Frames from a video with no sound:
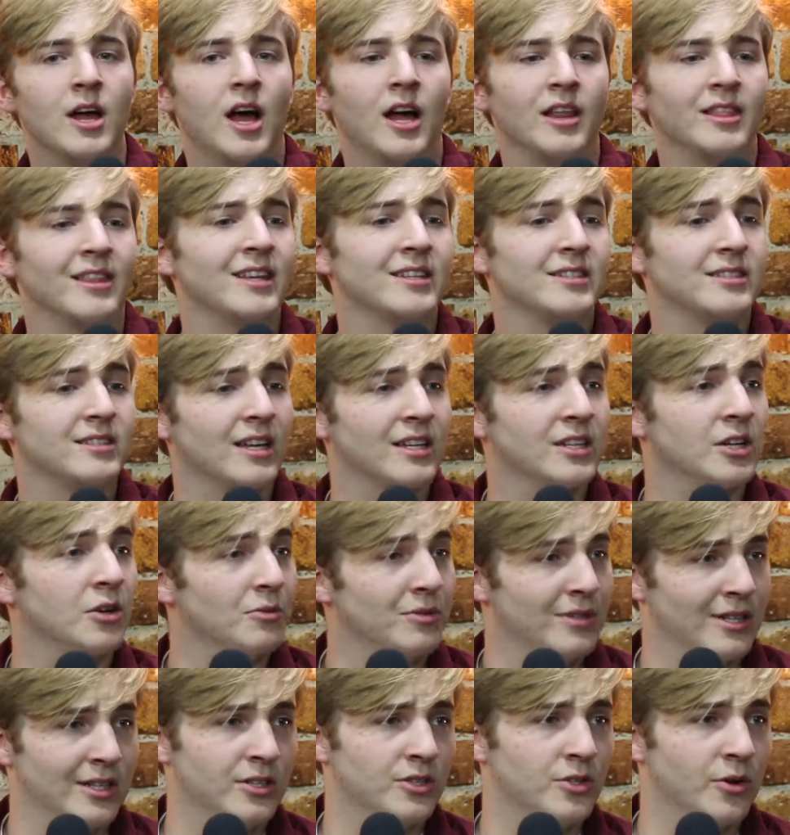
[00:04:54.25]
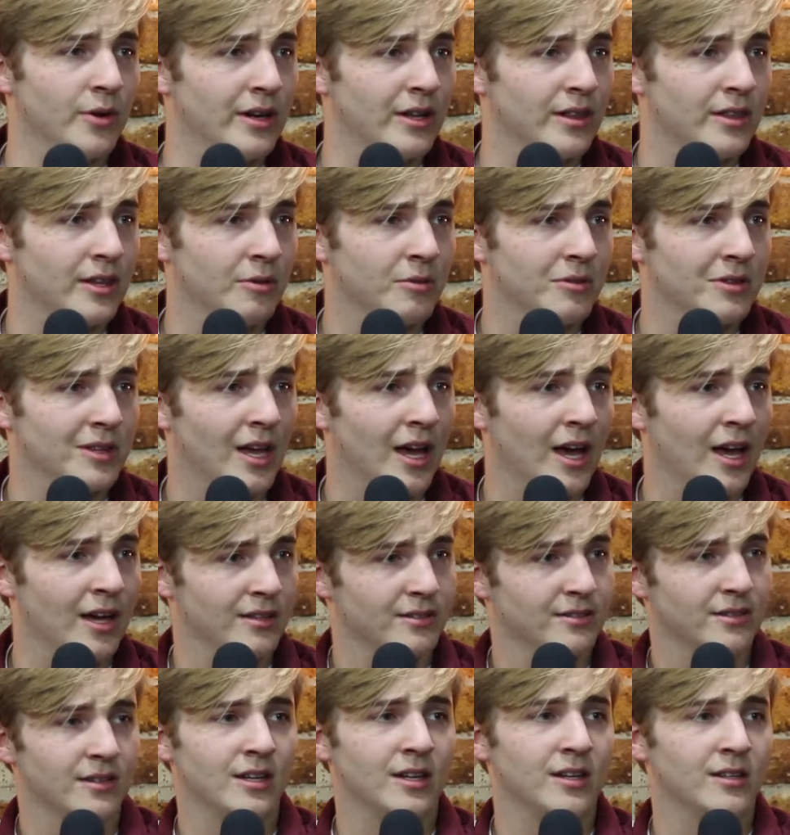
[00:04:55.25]
Unless I don't need to do anything with the
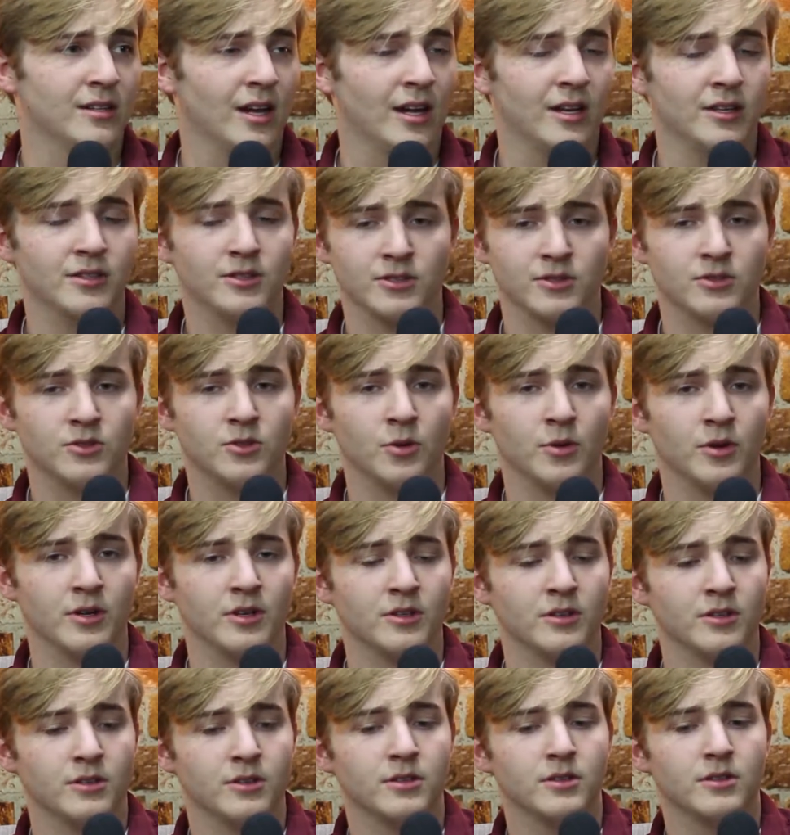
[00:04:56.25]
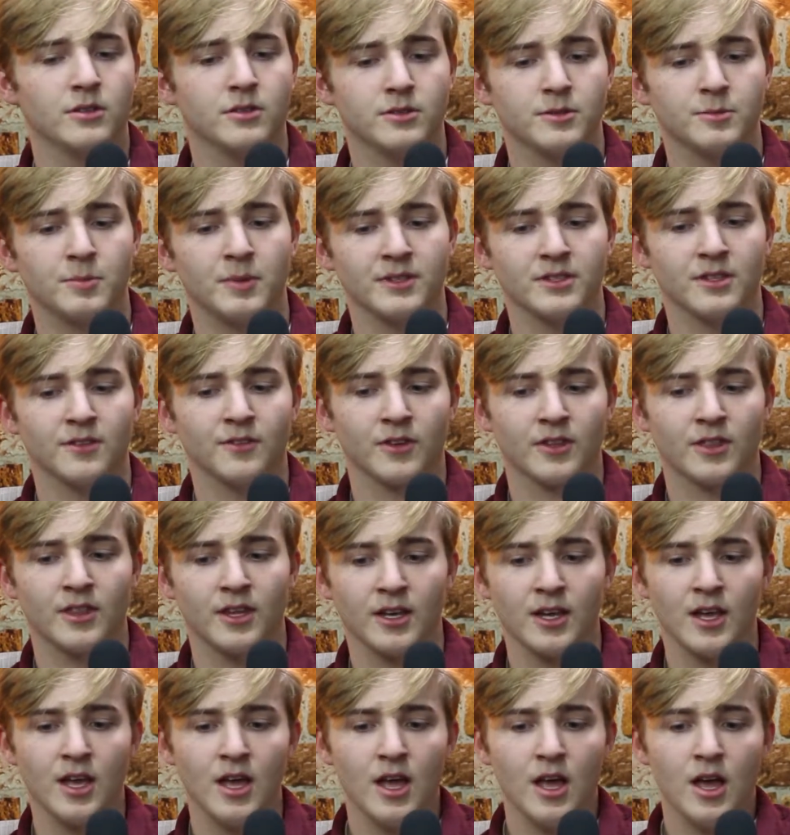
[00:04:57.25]
eyes, and then I just do a specific
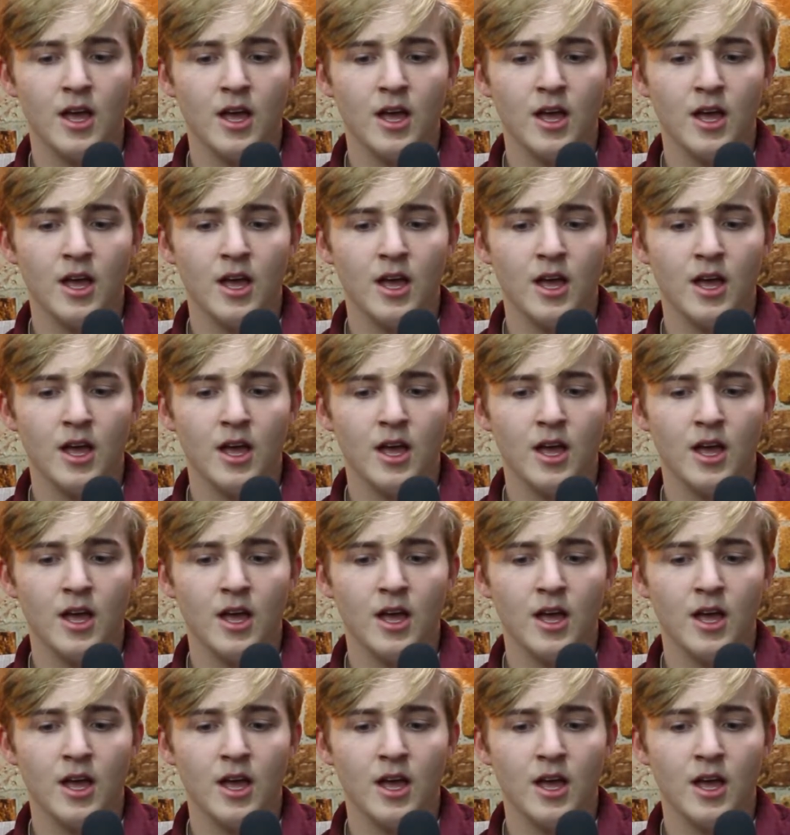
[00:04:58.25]
thing.